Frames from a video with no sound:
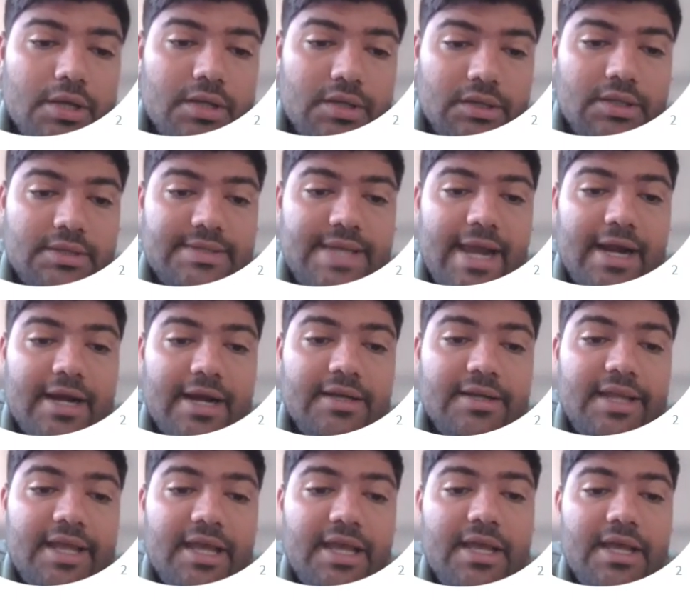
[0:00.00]
The second
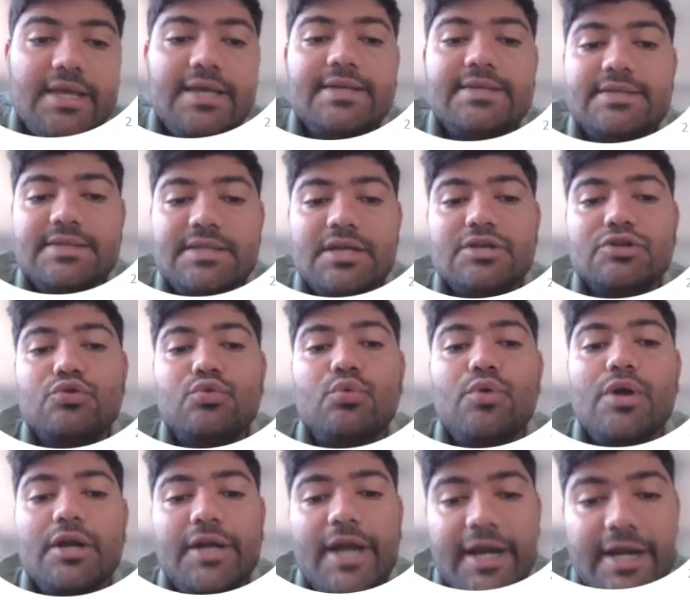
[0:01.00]
thing is the
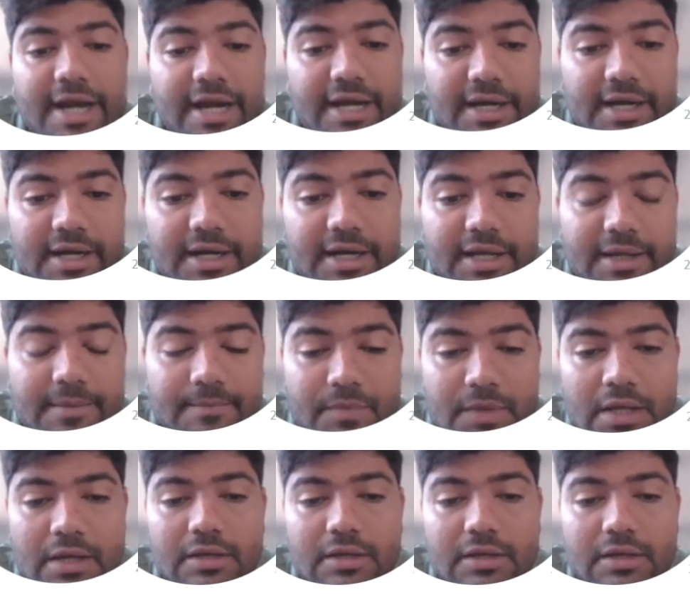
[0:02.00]
student identity.